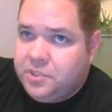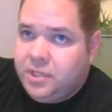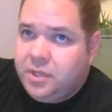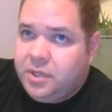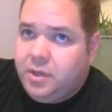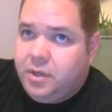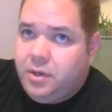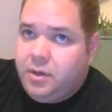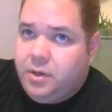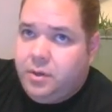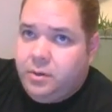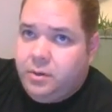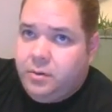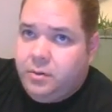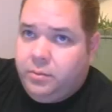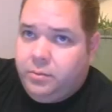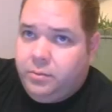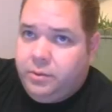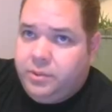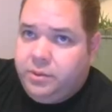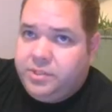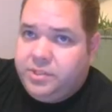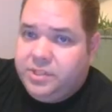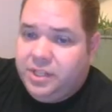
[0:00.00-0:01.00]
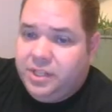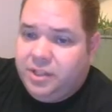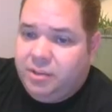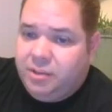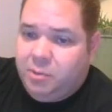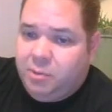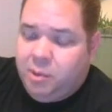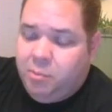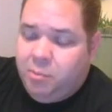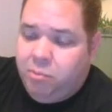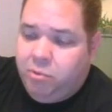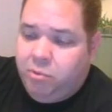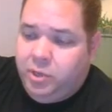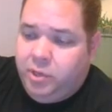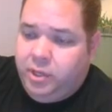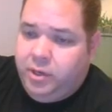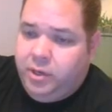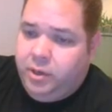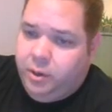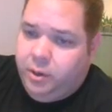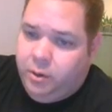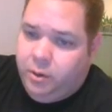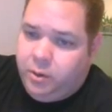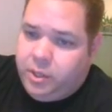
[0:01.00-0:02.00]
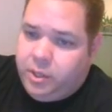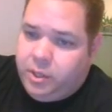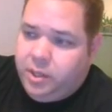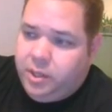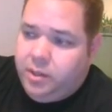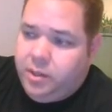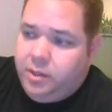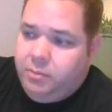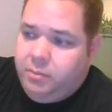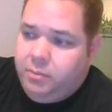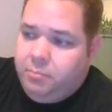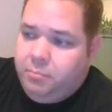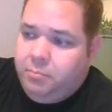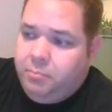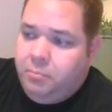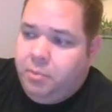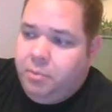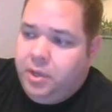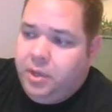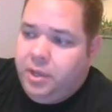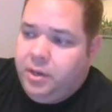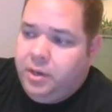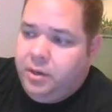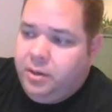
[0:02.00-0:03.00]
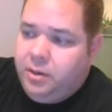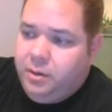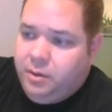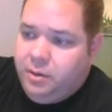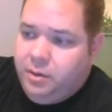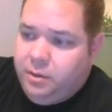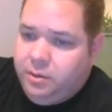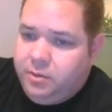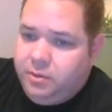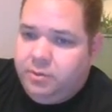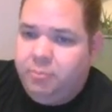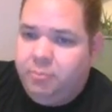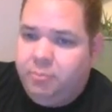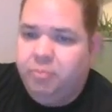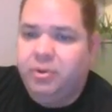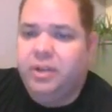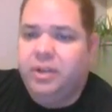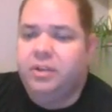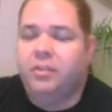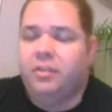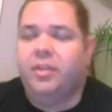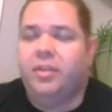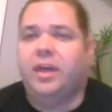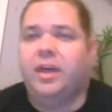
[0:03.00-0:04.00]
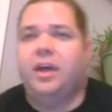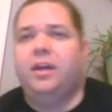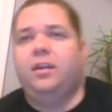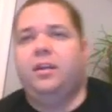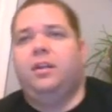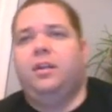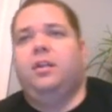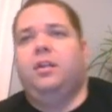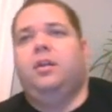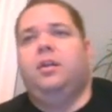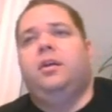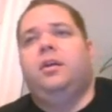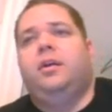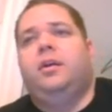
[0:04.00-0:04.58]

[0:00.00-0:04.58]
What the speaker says: It's like, oh, selectively breed, okay, but breed to that.